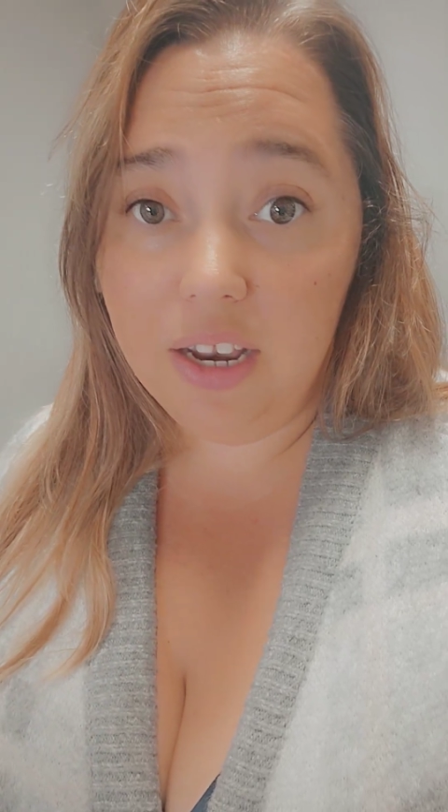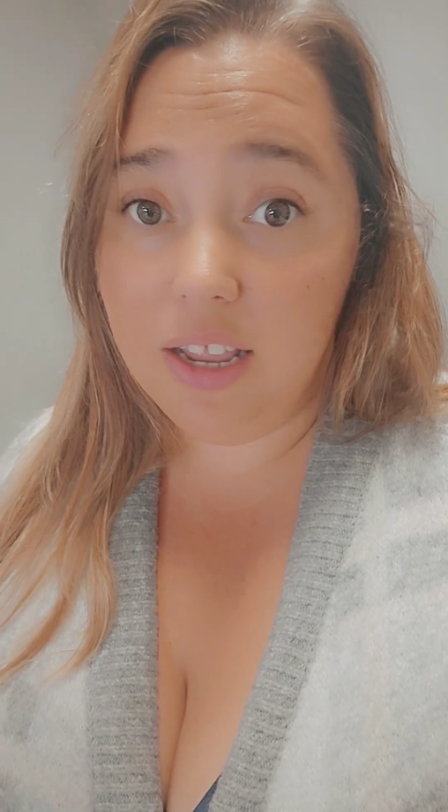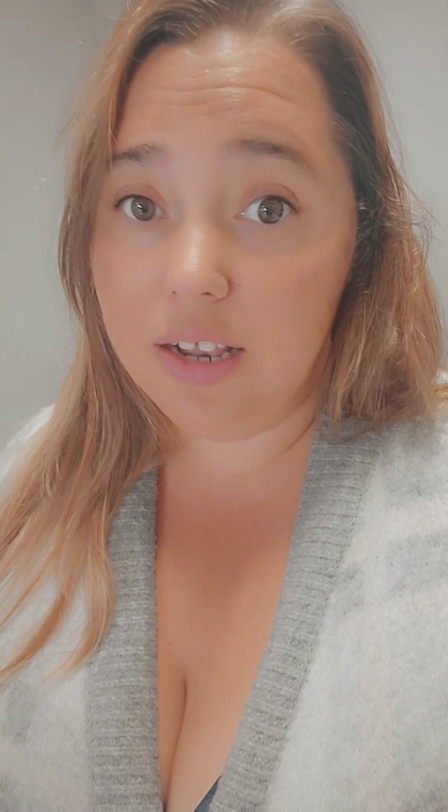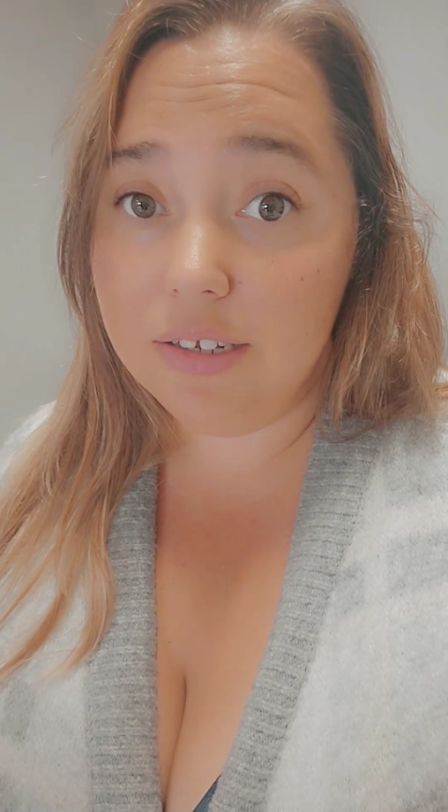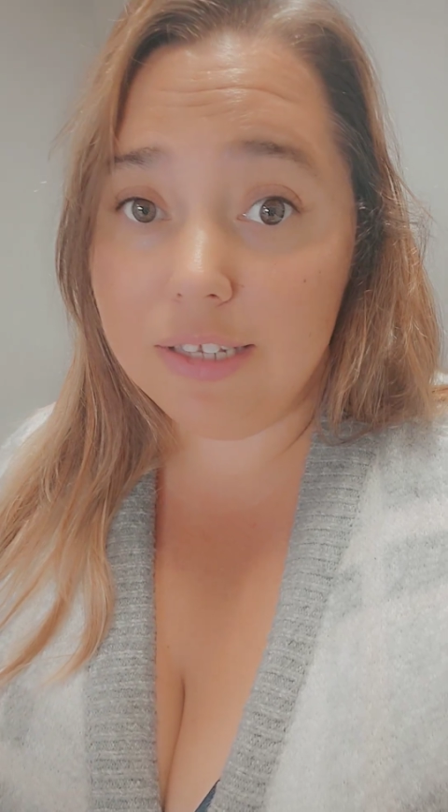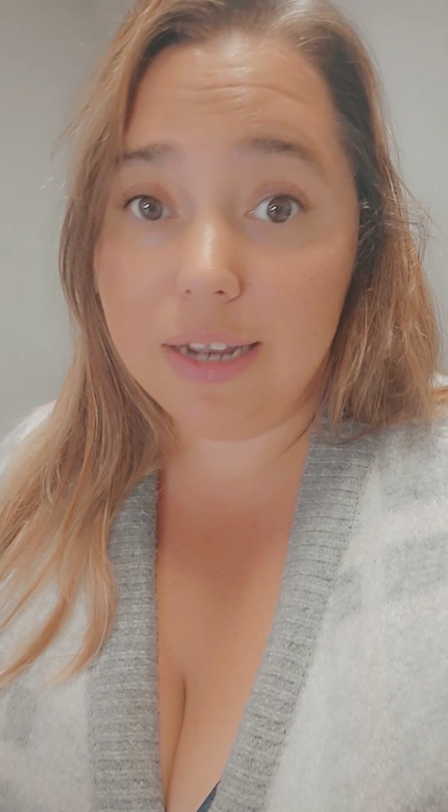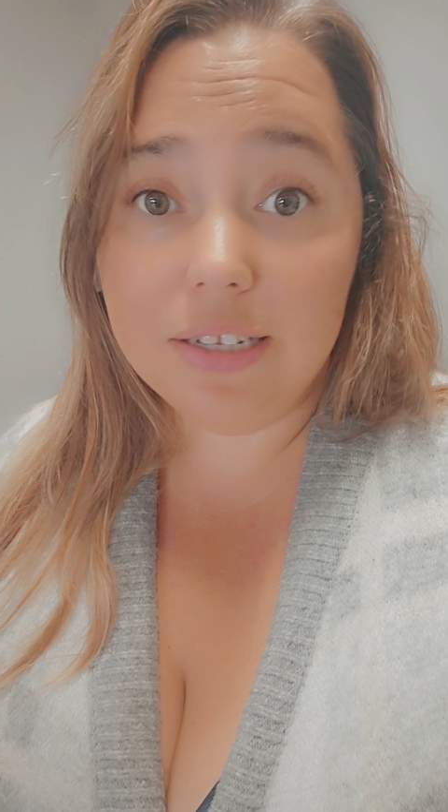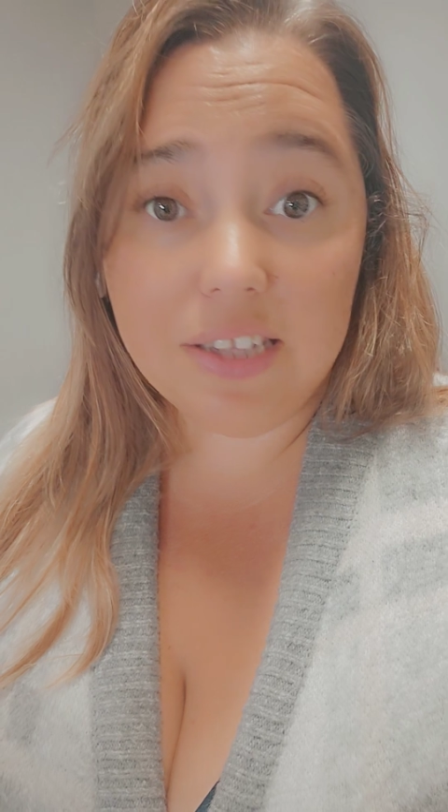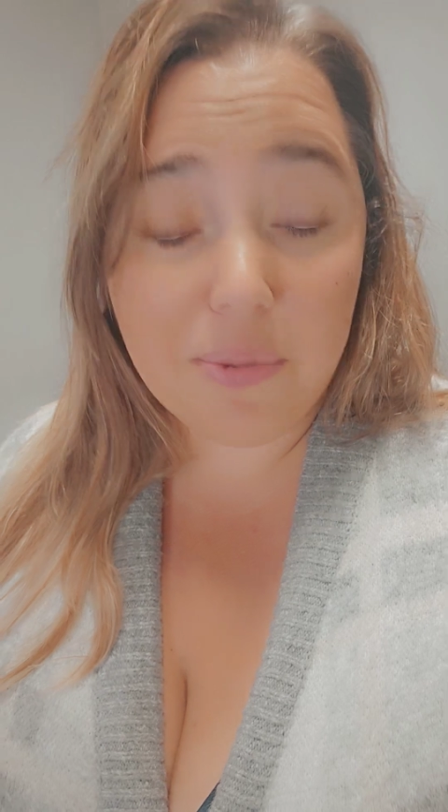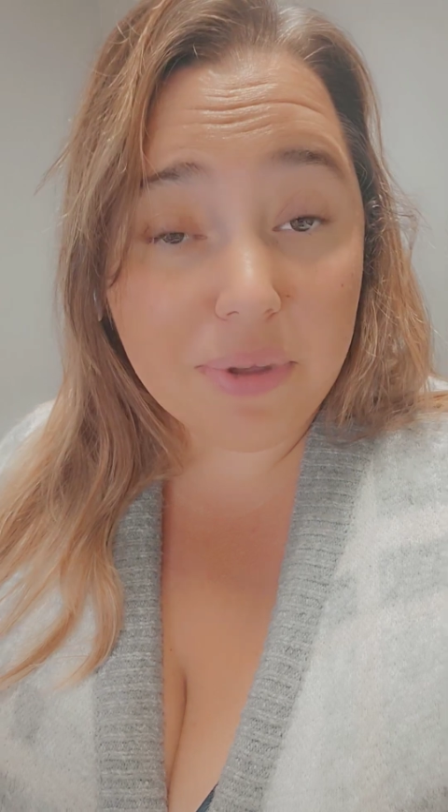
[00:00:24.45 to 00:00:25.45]
and sad to
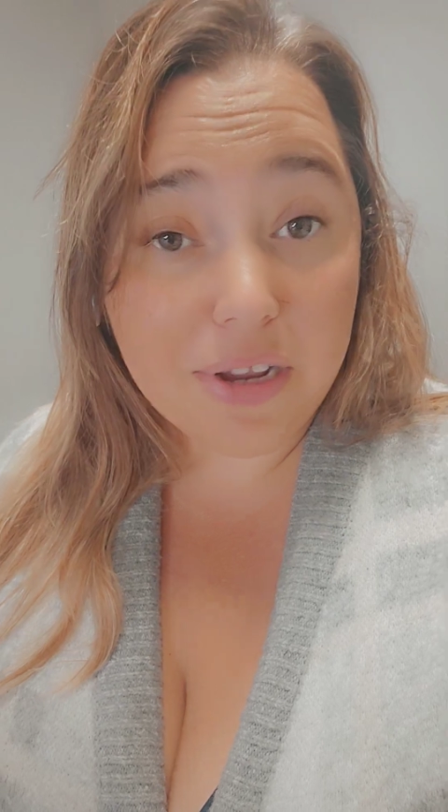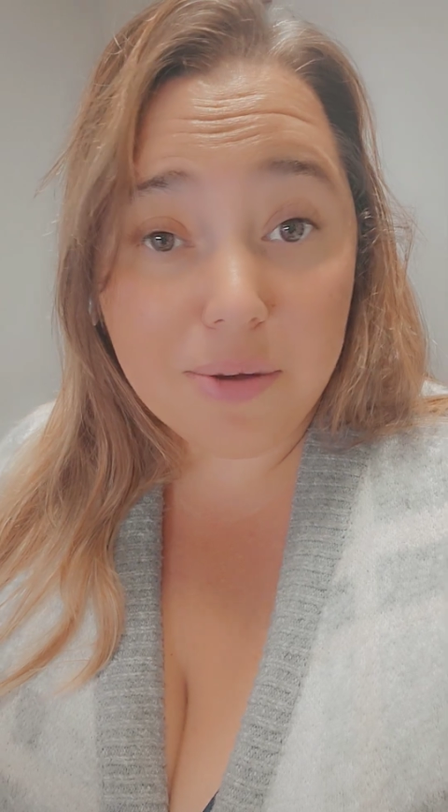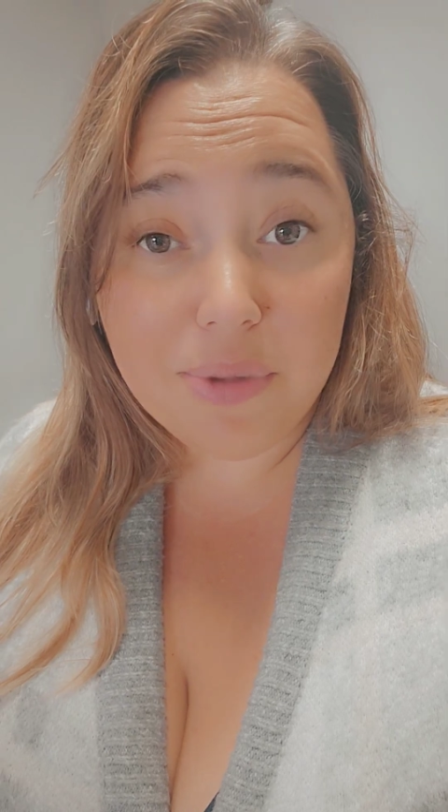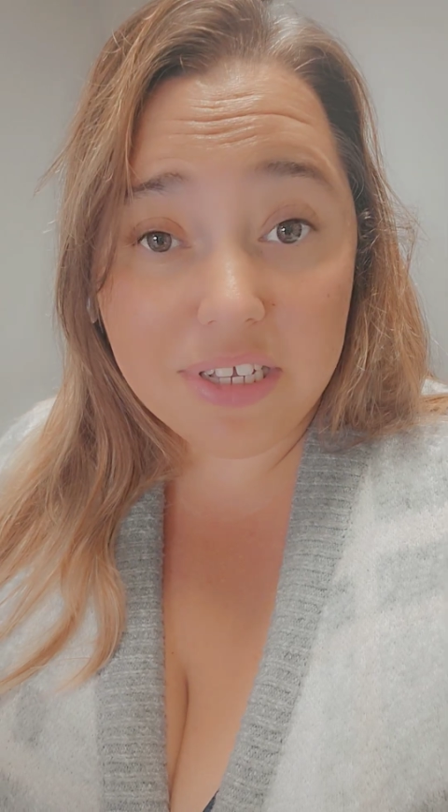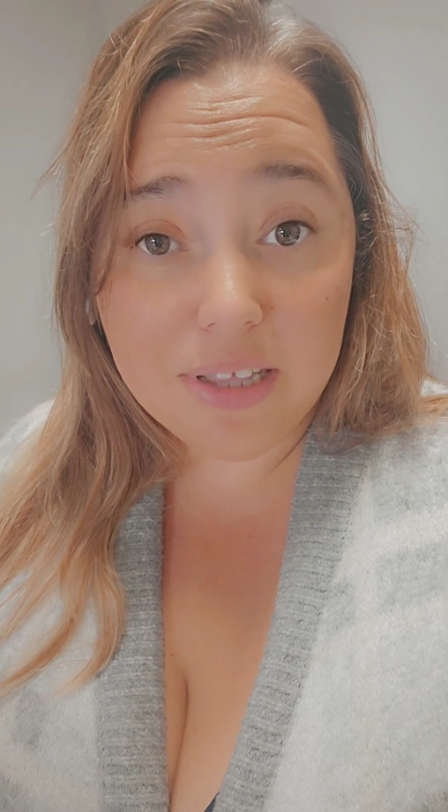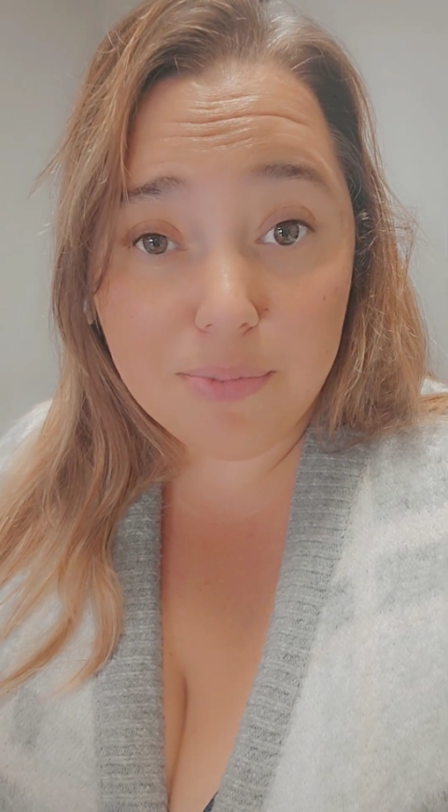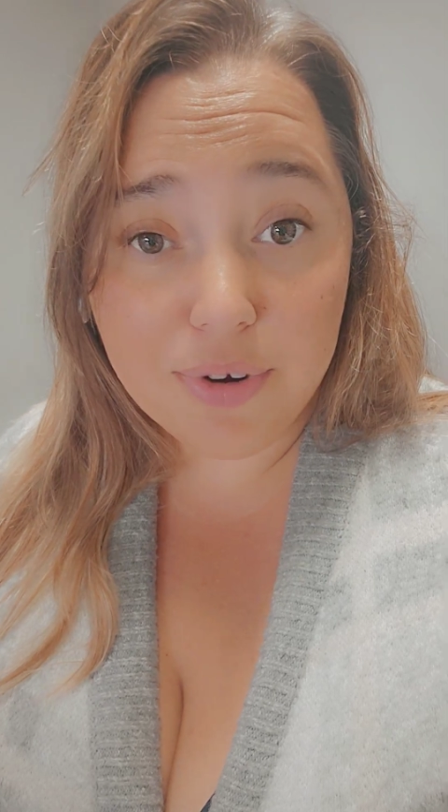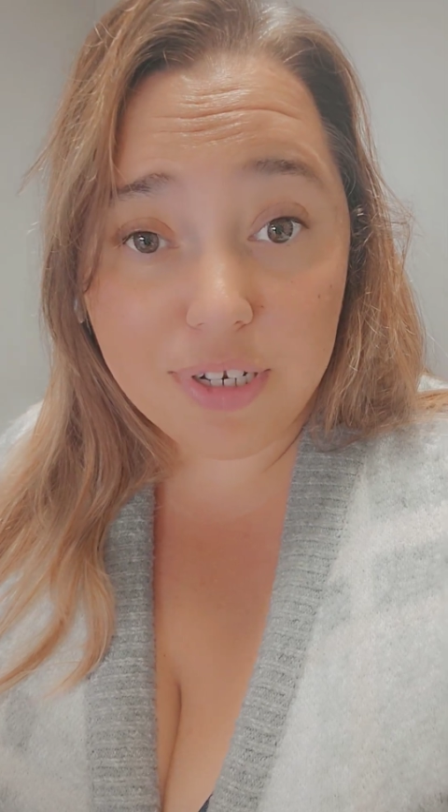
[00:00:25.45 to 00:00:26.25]
say, but it could be slippery